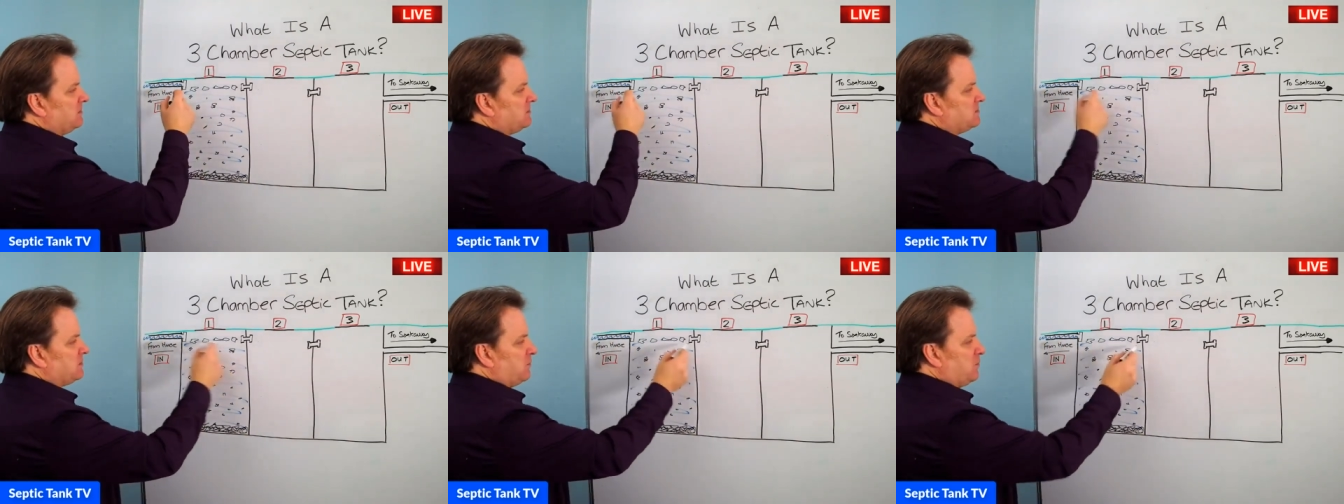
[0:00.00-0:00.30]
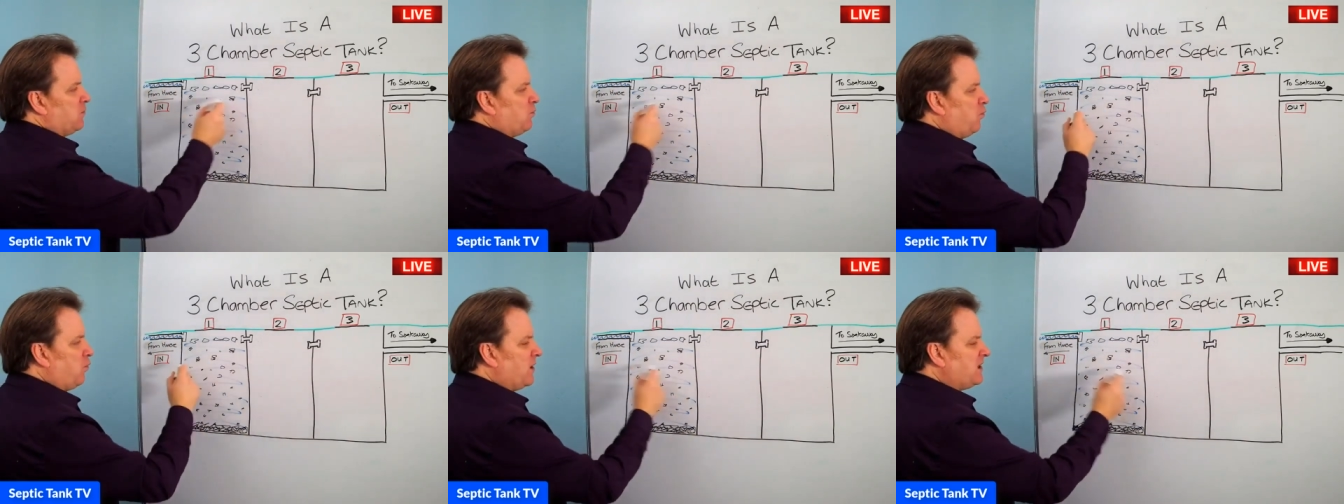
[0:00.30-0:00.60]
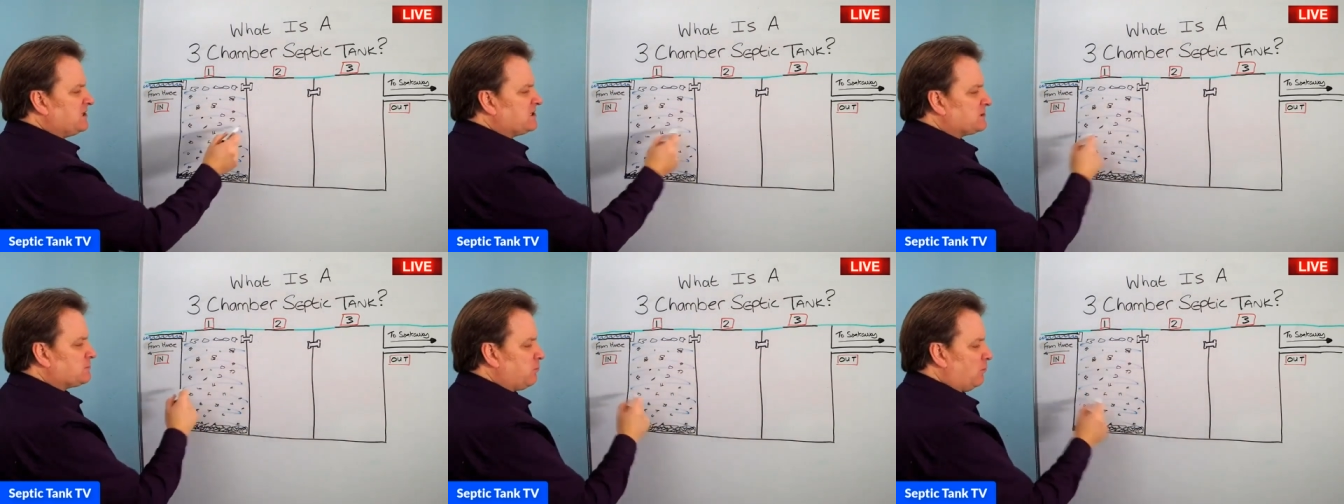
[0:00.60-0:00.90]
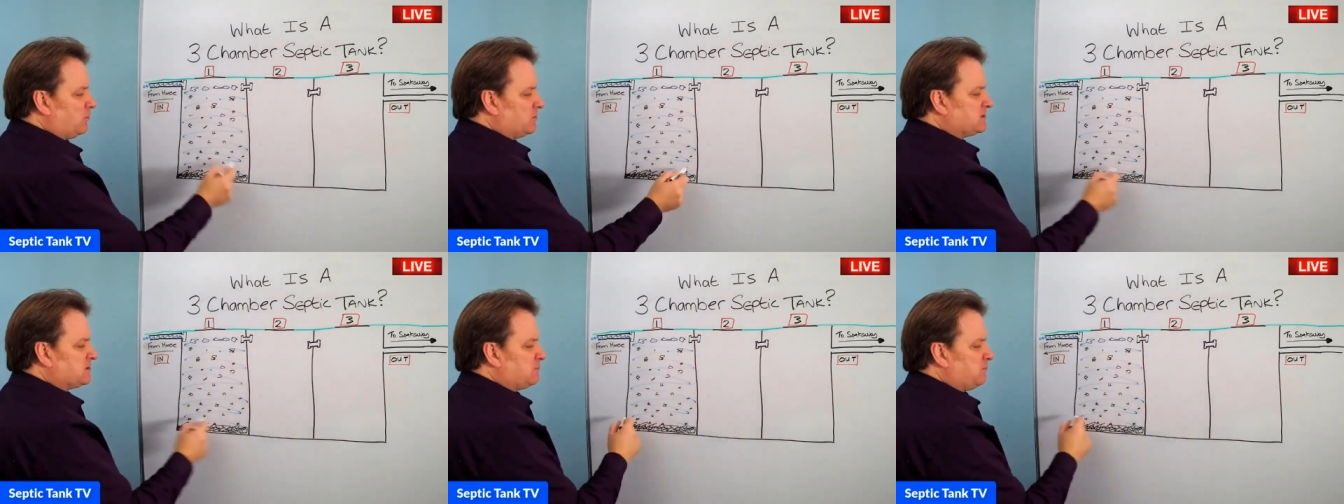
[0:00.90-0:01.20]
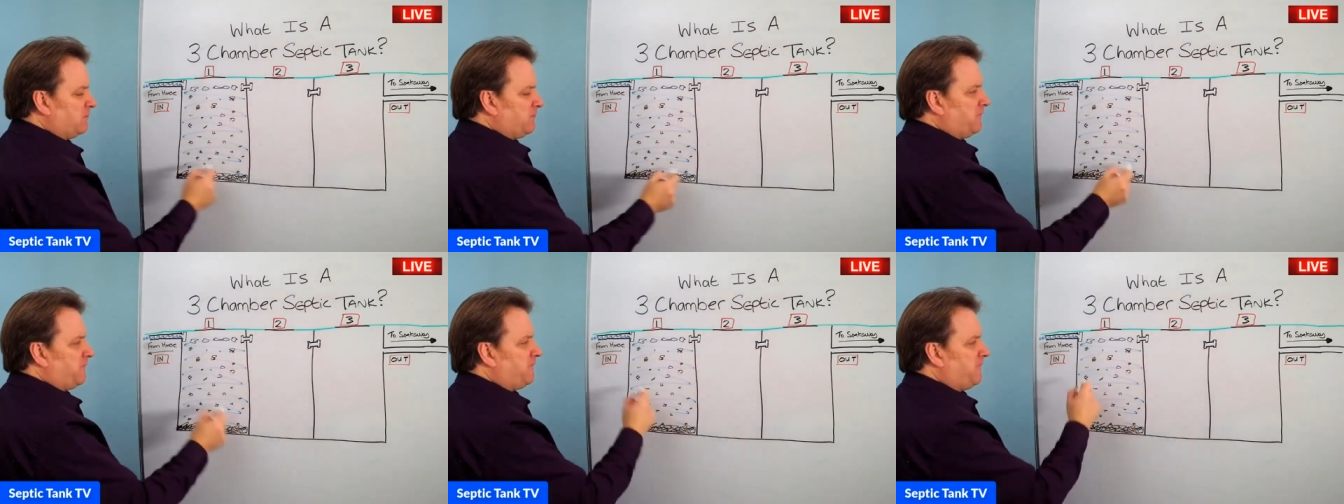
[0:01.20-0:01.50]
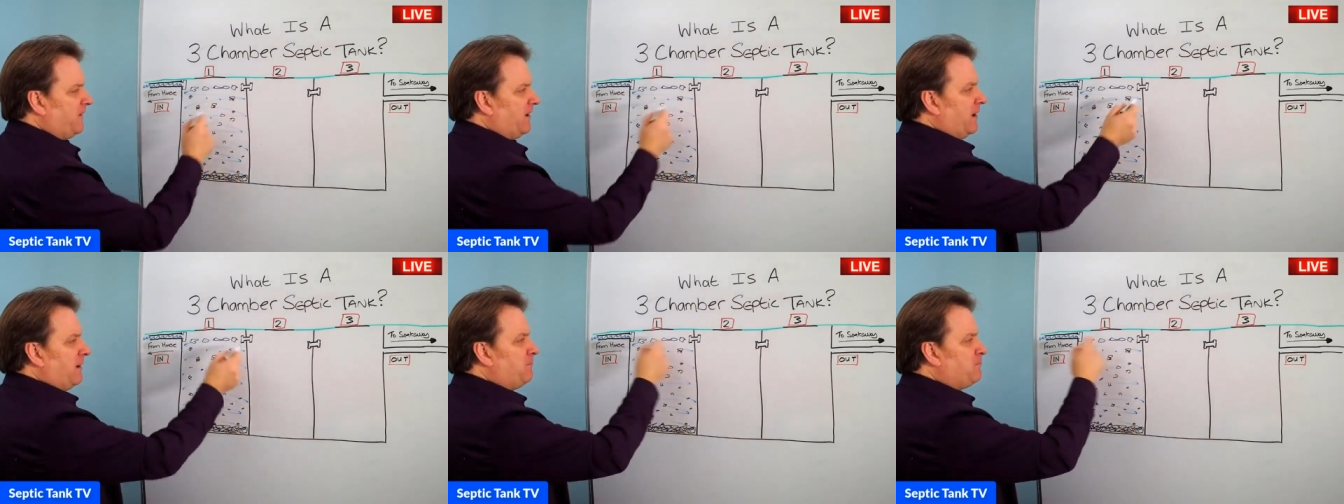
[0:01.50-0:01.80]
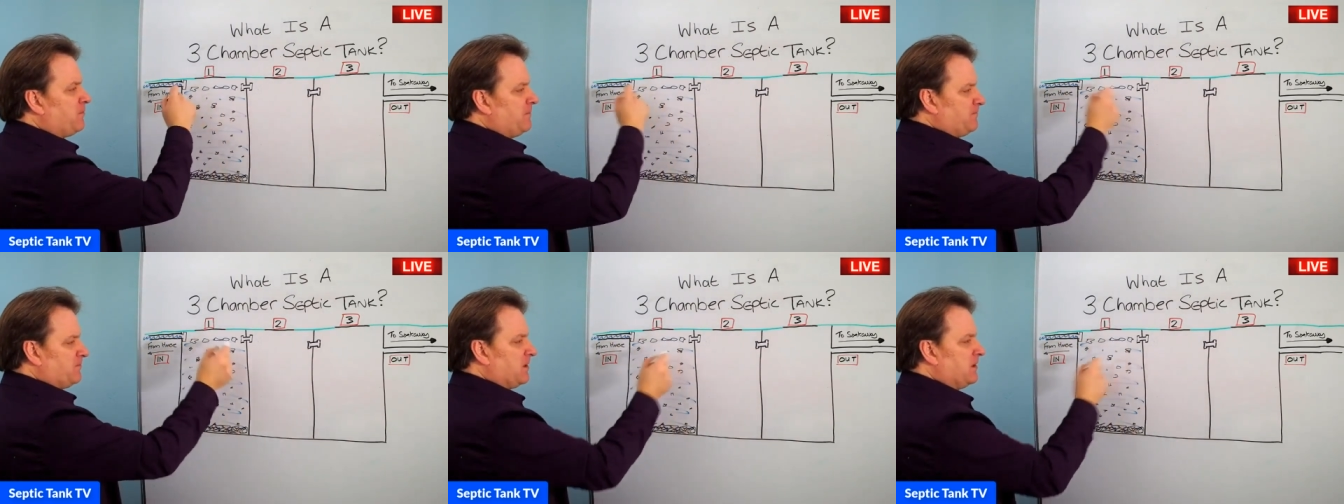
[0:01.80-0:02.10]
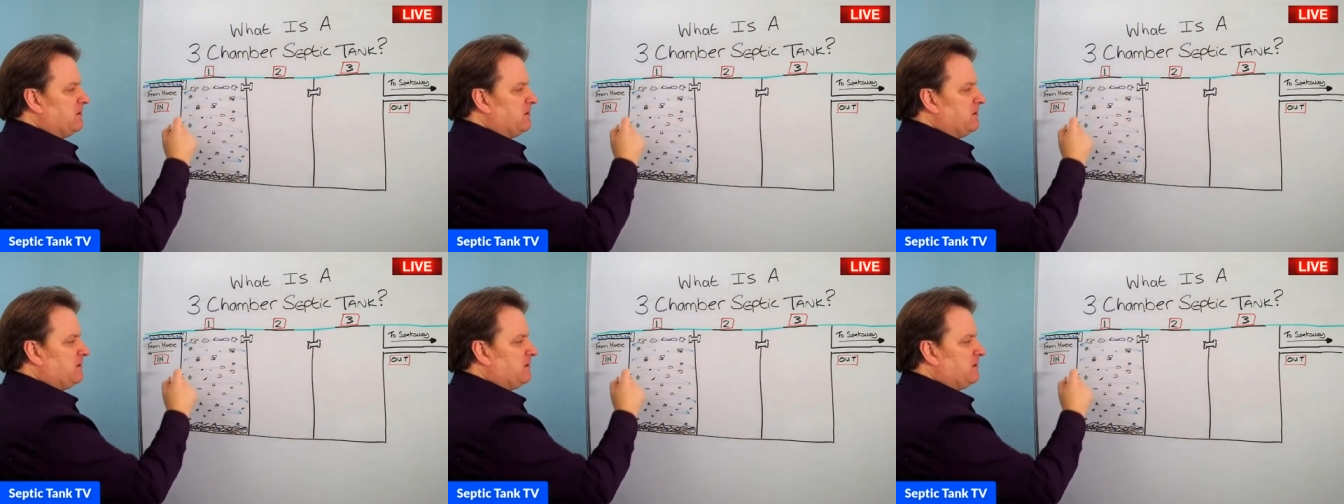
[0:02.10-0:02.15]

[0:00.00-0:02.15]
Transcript: So the wastewater will fill up